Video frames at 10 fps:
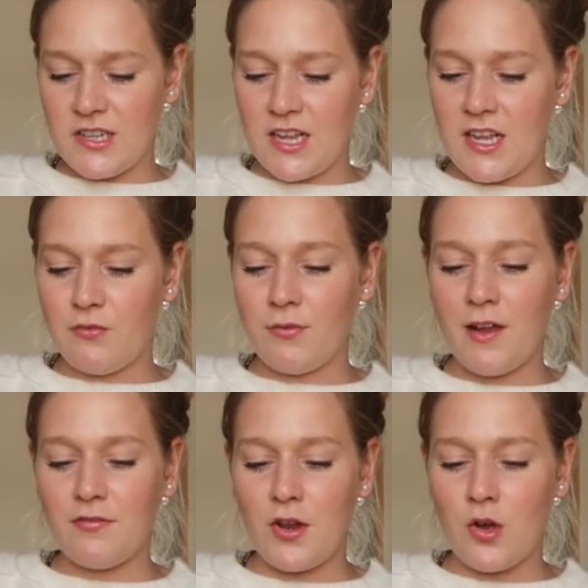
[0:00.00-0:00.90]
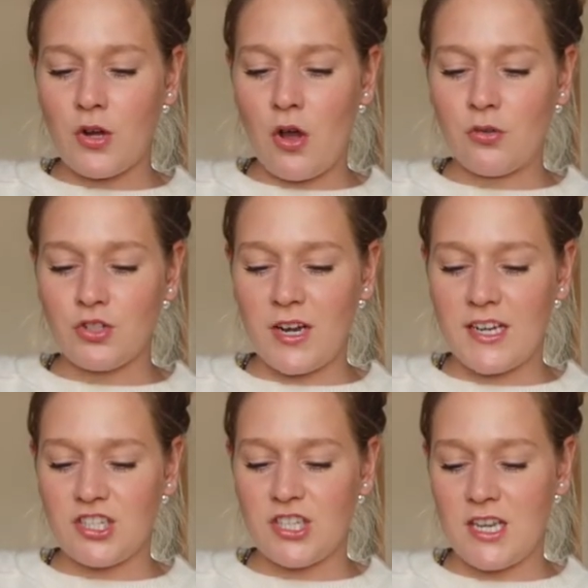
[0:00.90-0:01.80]
the Revlon Ultra
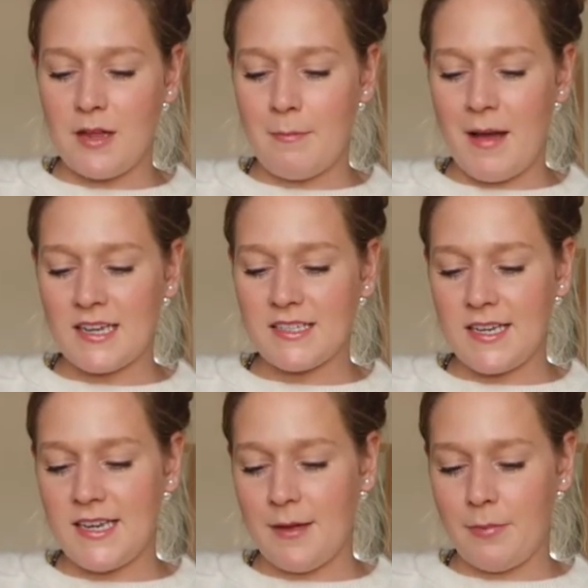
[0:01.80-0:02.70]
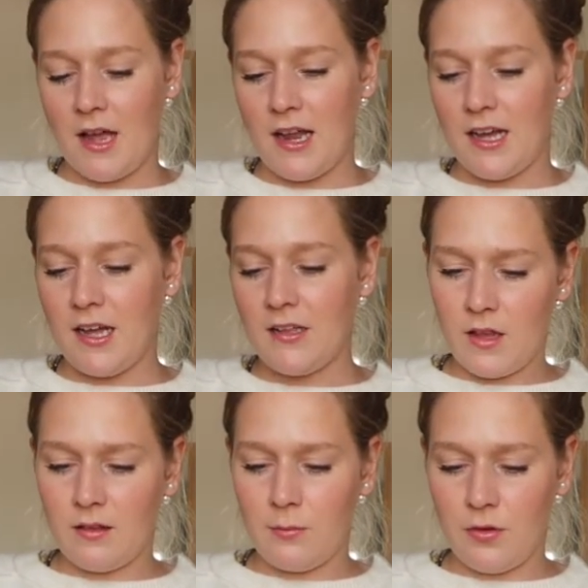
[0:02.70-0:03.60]
H D Matte Lip Colour.
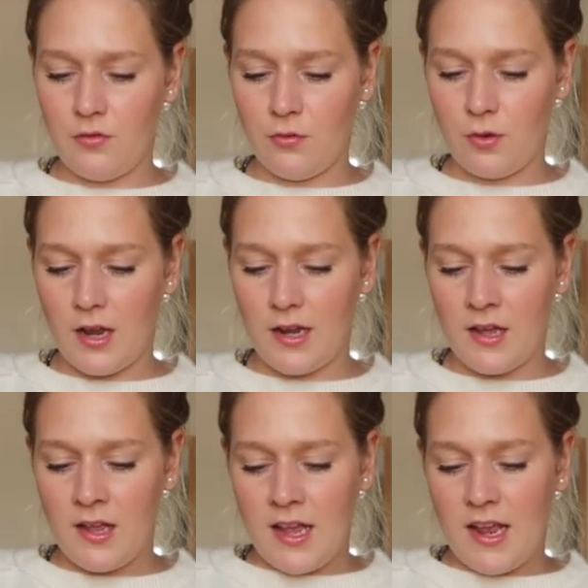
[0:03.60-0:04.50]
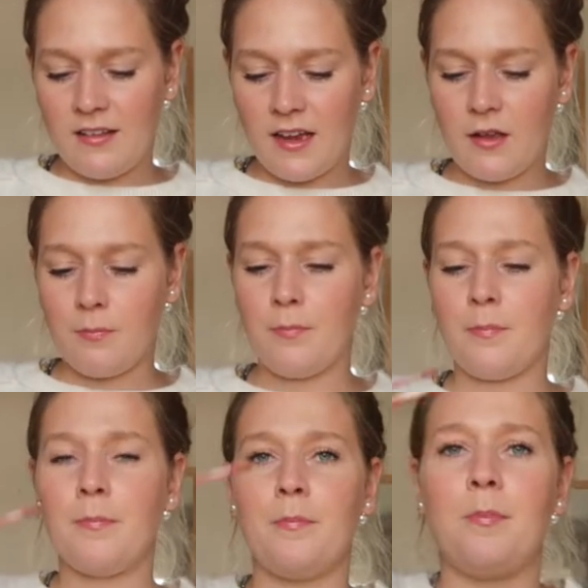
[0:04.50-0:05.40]
That's a beautiful colour. It's like a
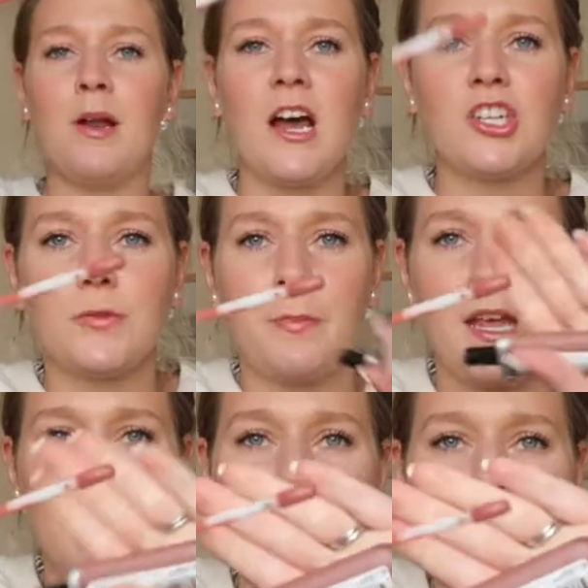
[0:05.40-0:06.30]
blush pinky